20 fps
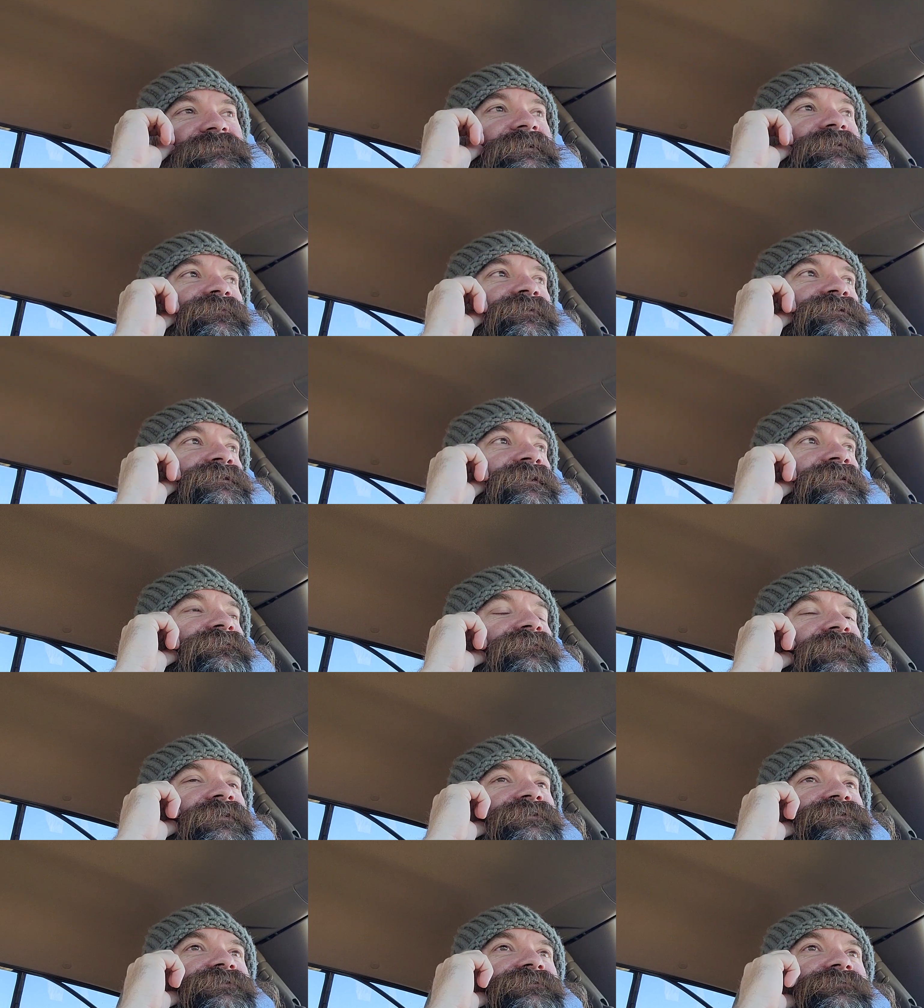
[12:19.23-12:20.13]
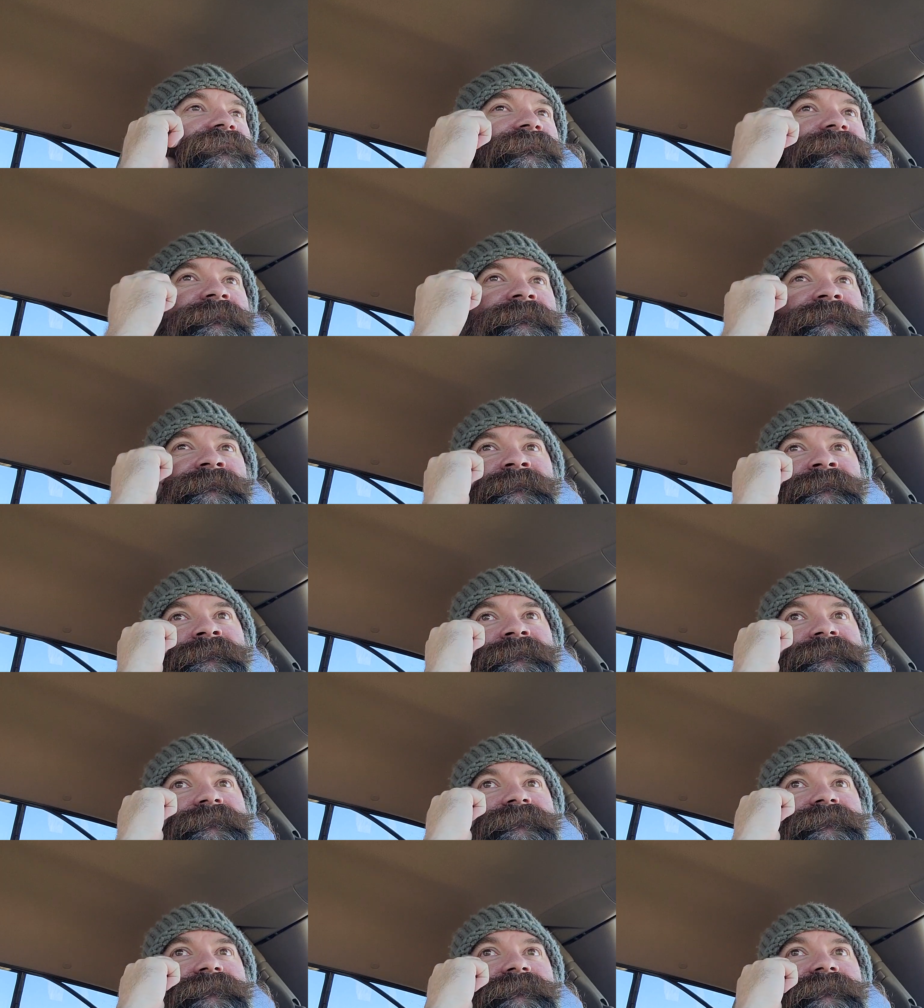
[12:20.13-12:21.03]
an adventure.
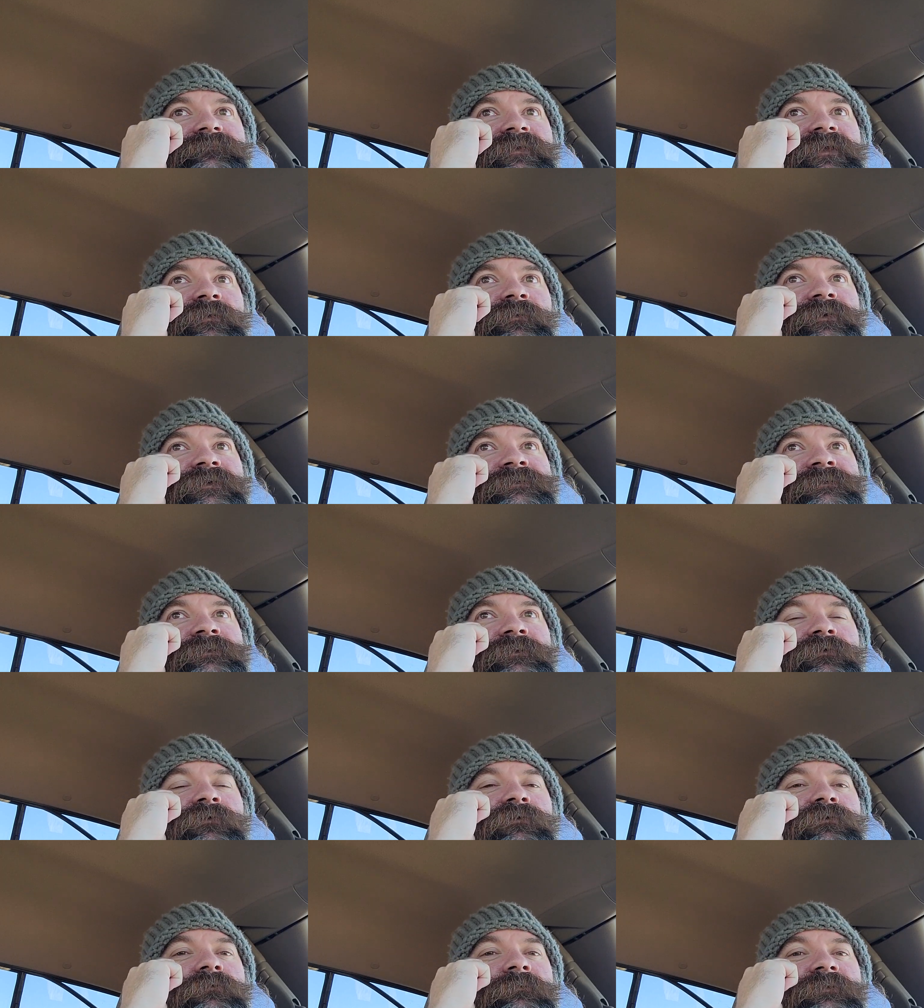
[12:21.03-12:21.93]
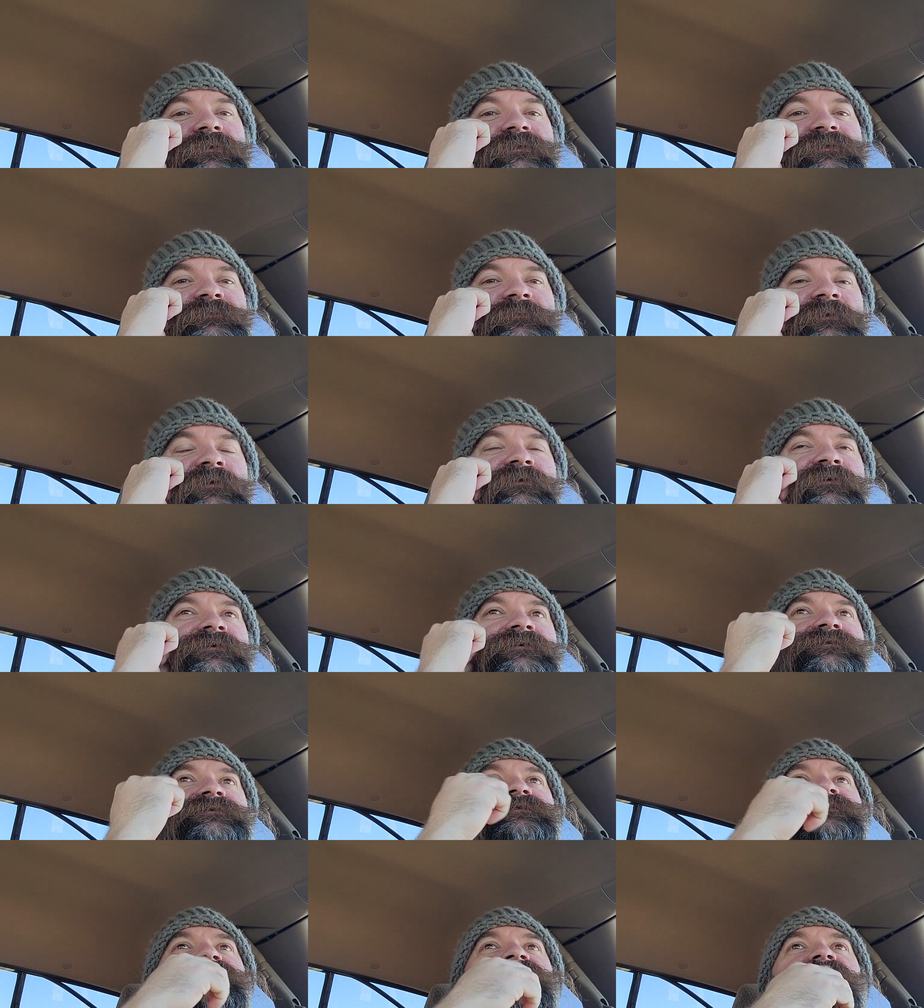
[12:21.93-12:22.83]
It wasn't a horrible
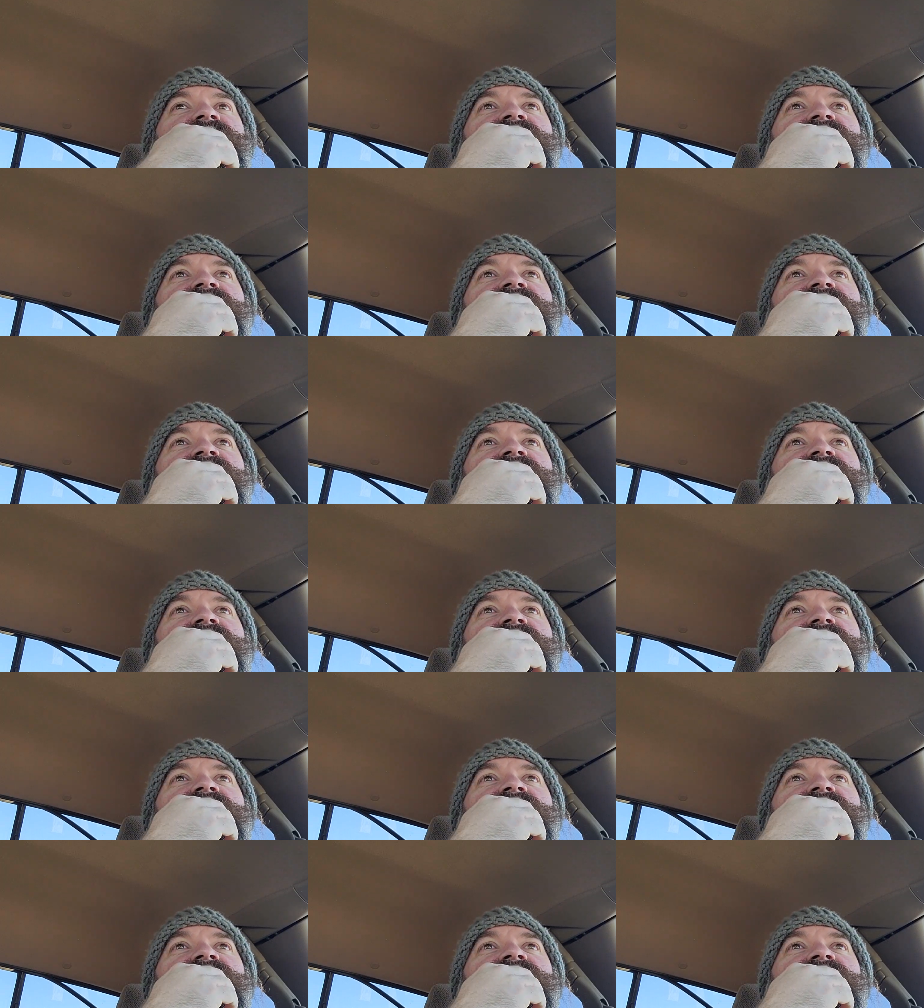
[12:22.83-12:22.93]
experience.